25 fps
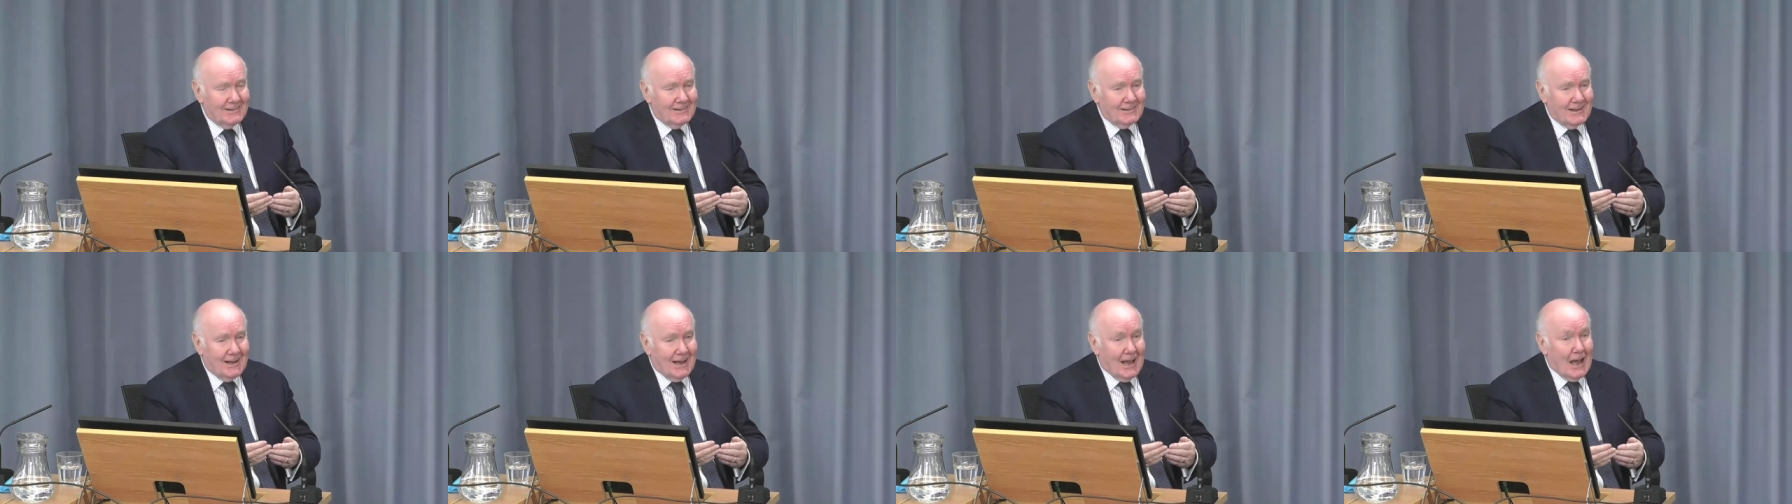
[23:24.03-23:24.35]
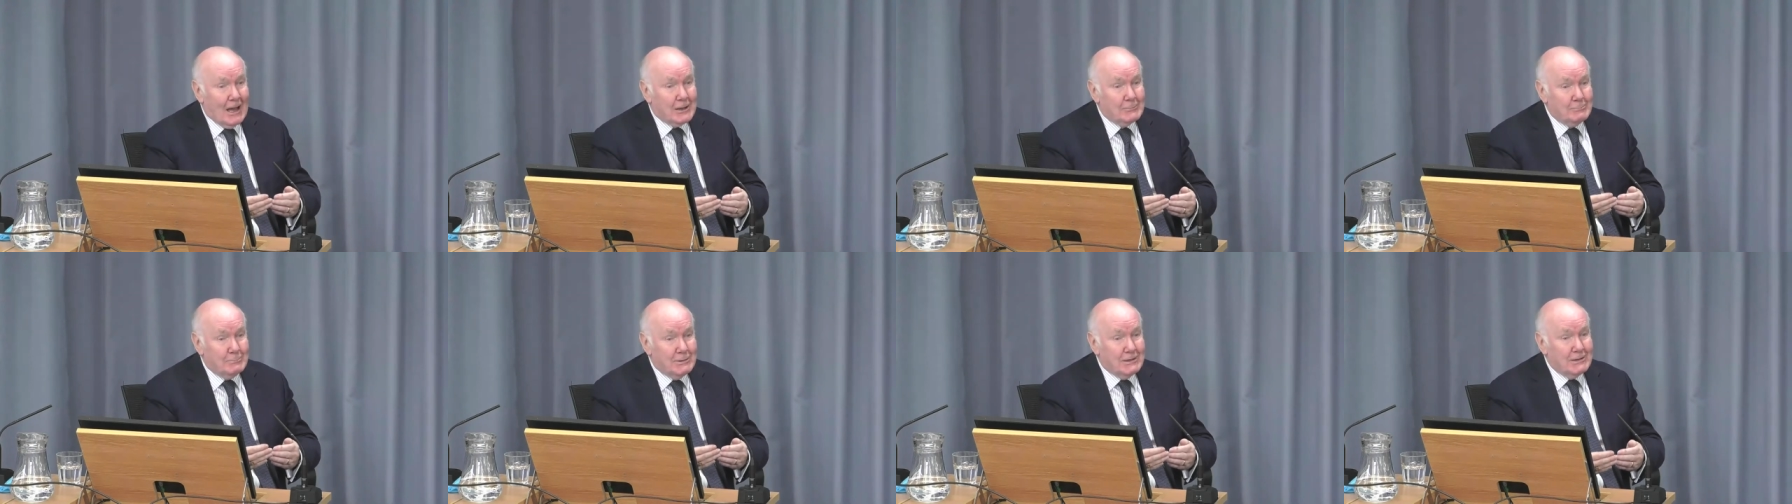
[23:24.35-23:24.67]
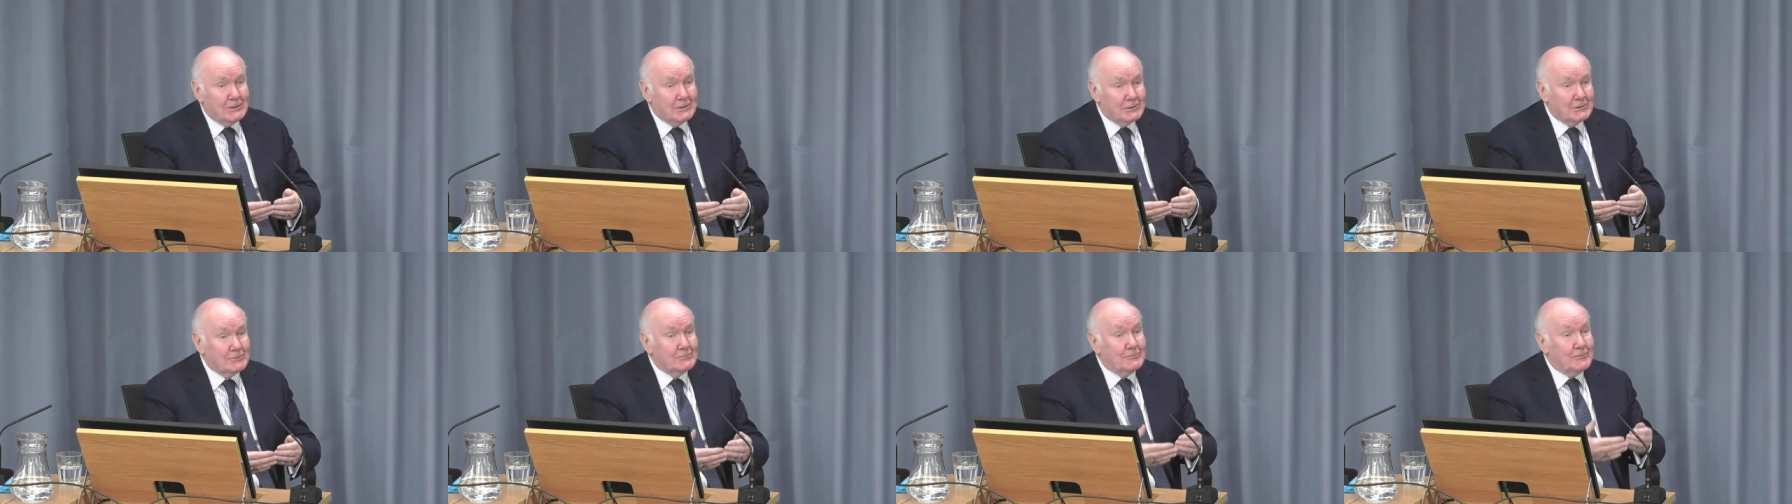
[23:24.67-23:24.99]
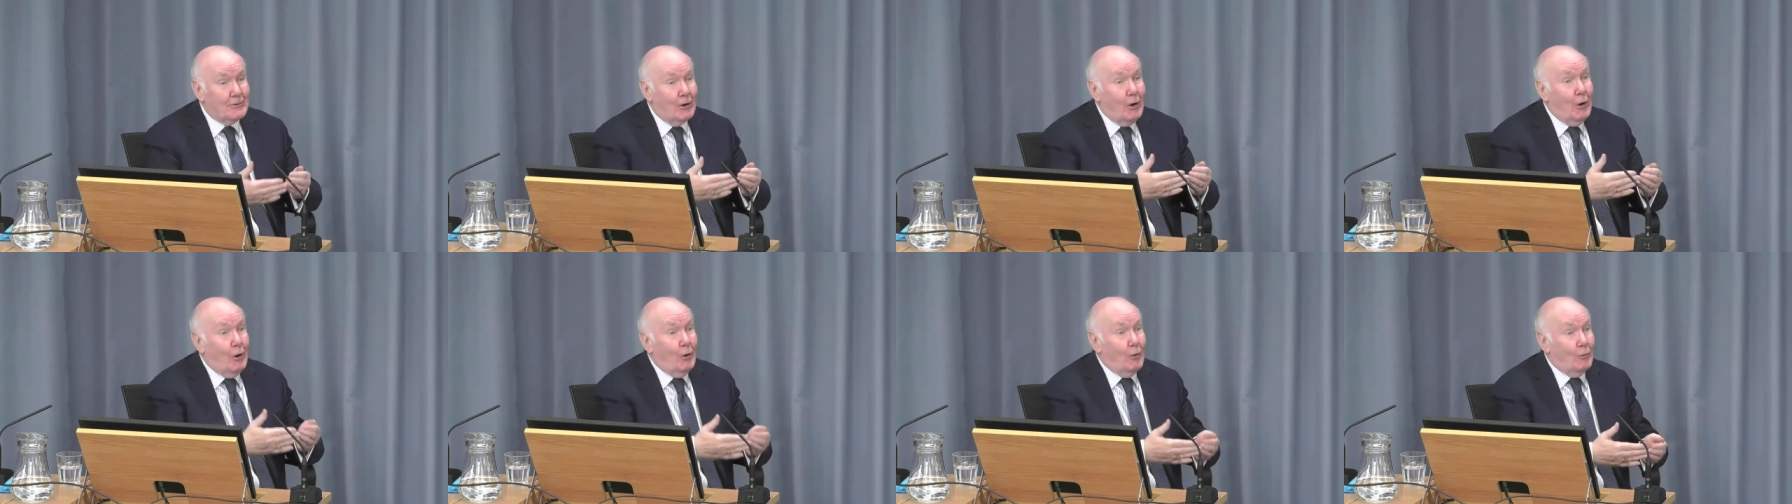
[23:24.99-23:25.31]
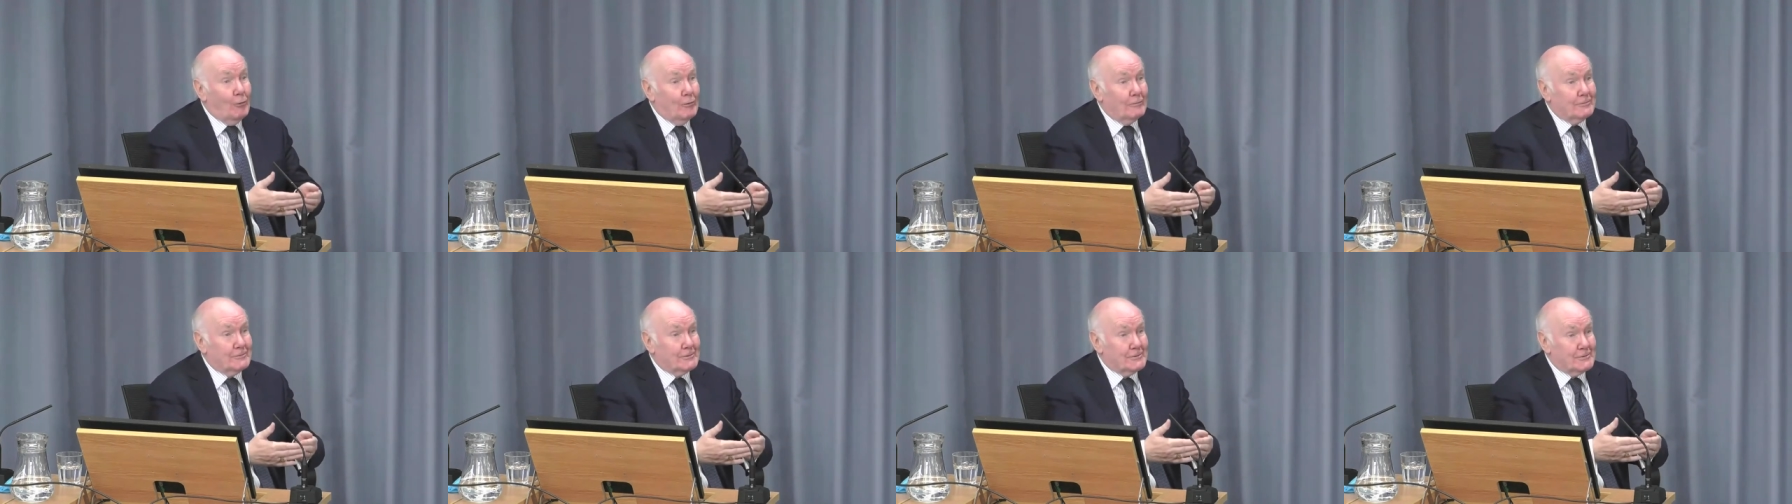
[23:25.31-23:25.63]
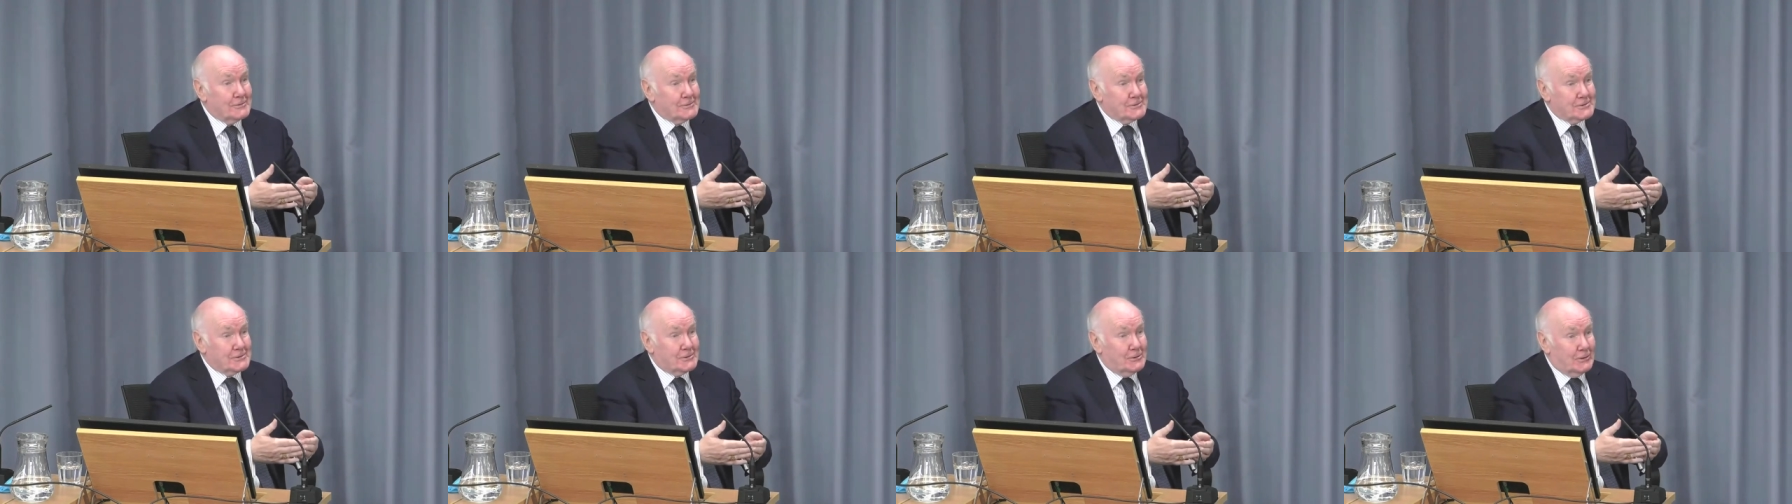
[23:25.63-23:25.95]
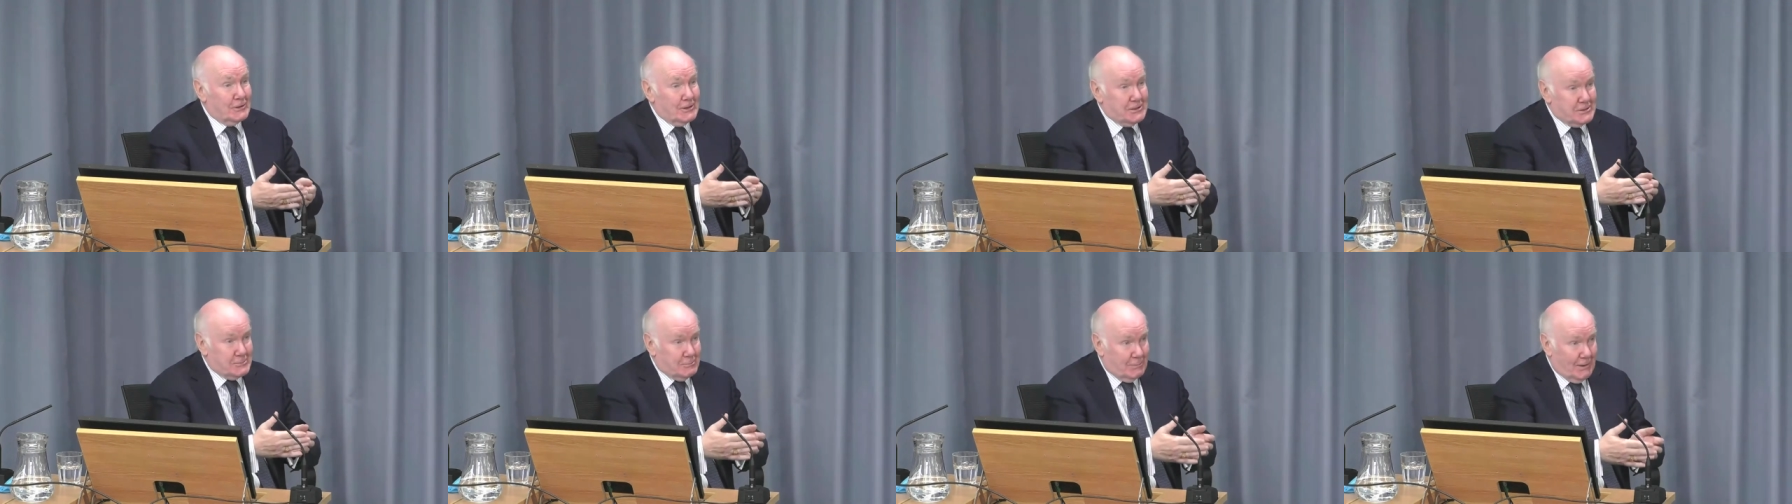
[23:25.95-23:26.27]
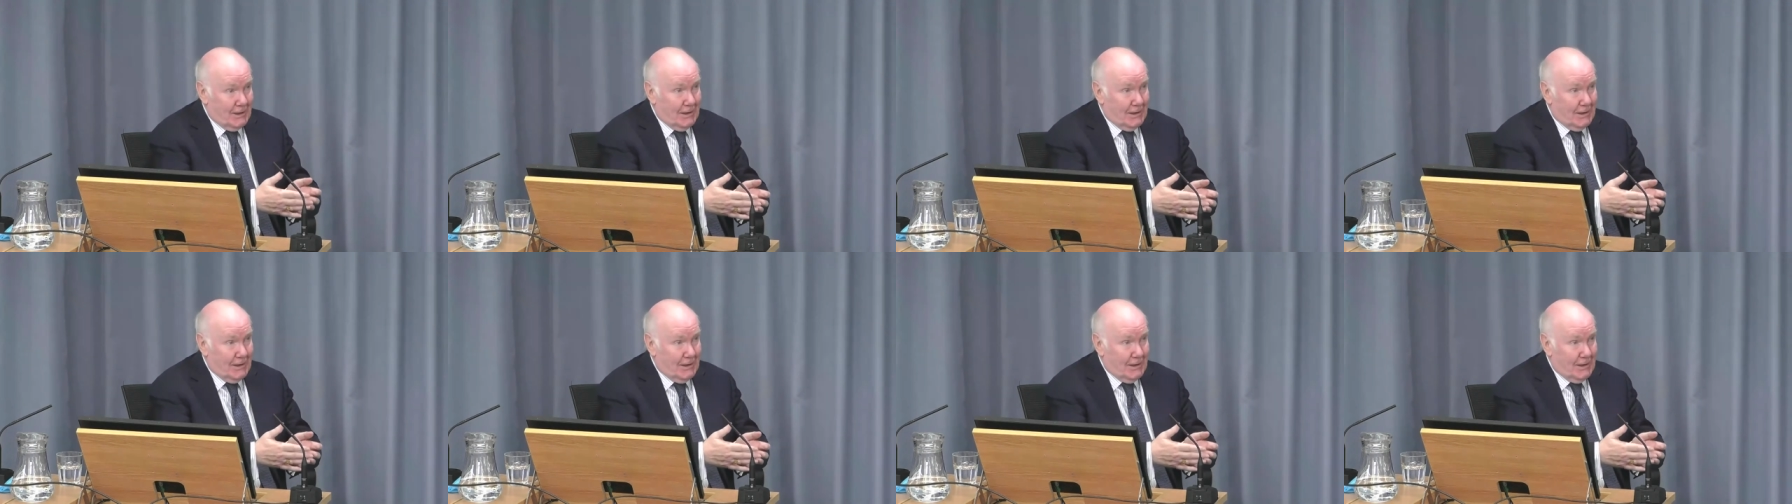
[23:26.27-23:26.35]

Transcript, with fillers: that had been devolved to the Scottish